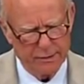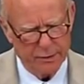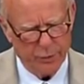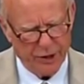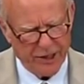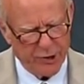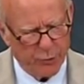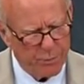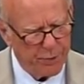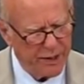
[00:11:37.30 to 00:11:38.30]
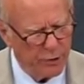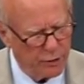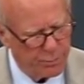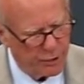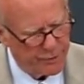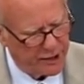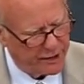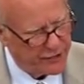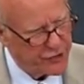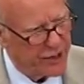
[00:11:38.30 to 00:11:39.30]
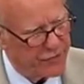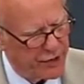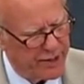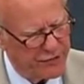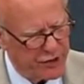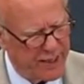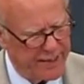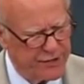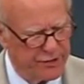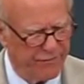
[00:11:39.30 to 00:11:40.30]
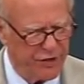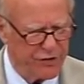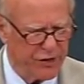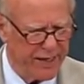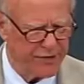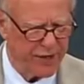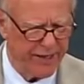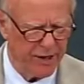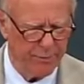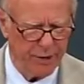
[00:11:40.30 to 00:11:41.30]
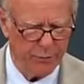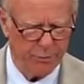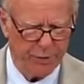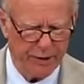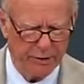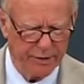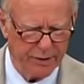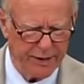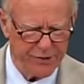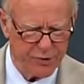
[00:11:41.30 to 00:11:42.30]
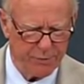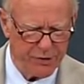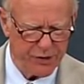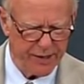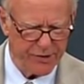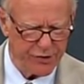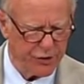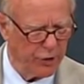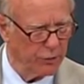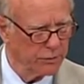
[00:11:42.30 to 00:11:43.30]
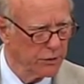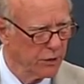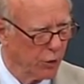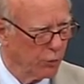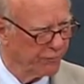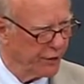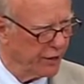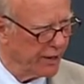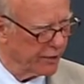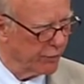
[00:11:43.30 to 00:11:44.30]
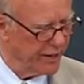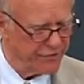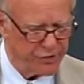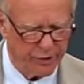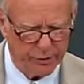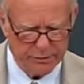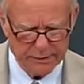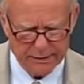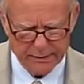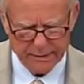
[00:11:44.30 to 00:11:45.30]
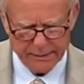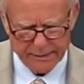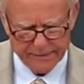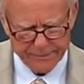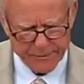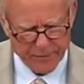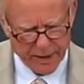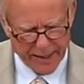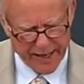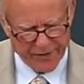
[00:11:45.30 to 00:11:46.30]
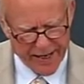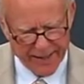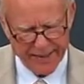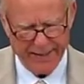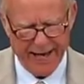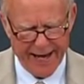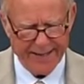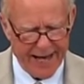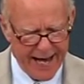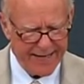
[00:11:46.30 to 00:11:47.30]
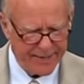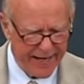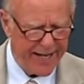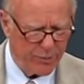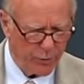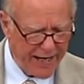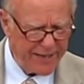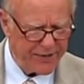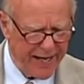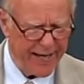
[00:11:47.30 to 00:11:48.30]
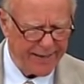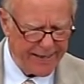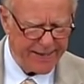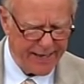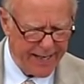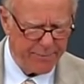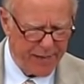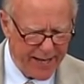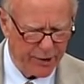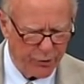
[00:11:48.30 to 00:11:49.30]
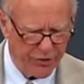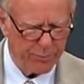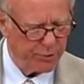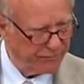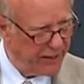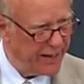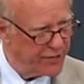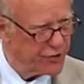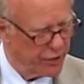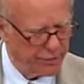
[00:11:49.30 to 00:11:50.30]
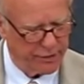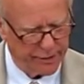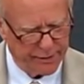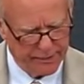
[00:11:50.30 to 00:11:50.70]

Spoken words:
We need to repeal or permanently set the death tax. If this tax cannot be repealed, it needs to be set in stone, hopefully not a gravestone, and at a rate and in a manner that provides certainty.